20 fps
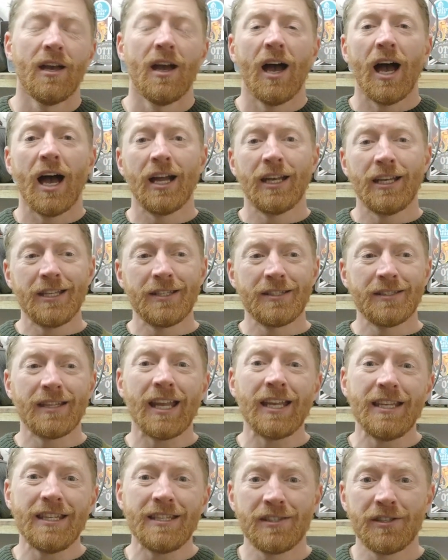And it's
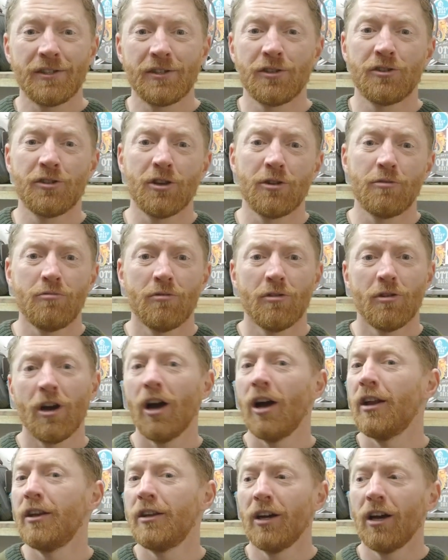dead easy to do,
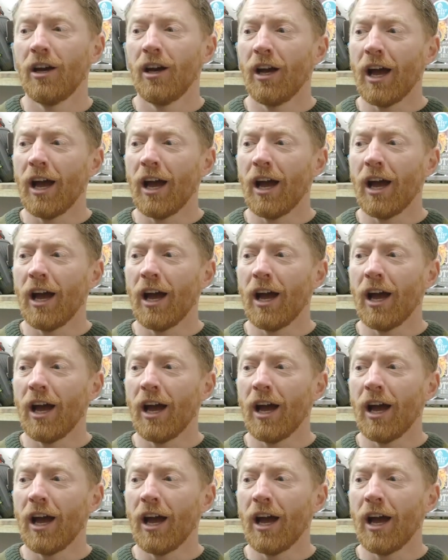and